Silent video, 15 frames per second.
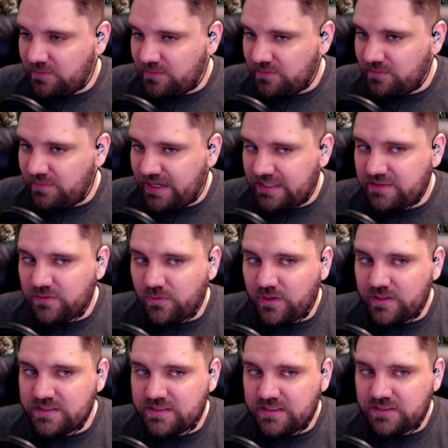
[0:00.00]

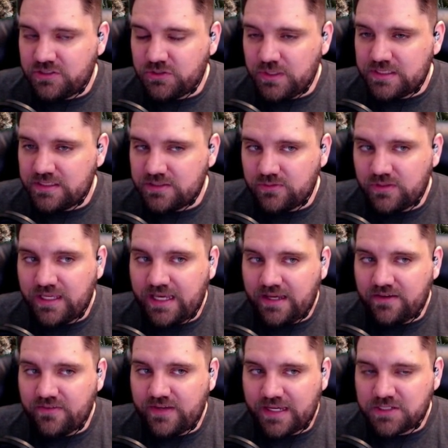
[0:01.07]
the choices we
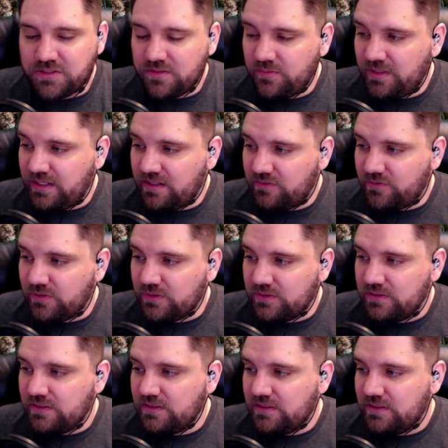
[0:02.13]
have actually meaningful.